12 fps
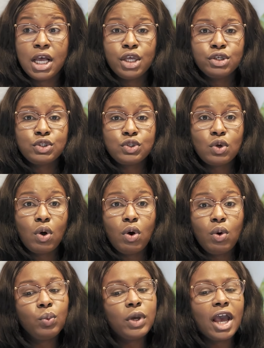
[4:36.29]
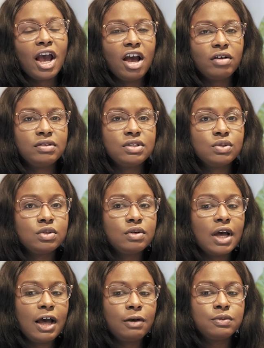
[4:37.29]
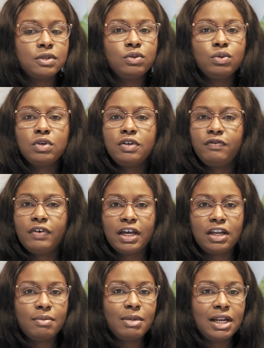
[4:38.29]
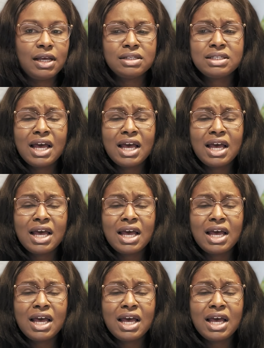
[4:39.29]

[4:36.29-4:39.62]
So we have to absolutely find a balance.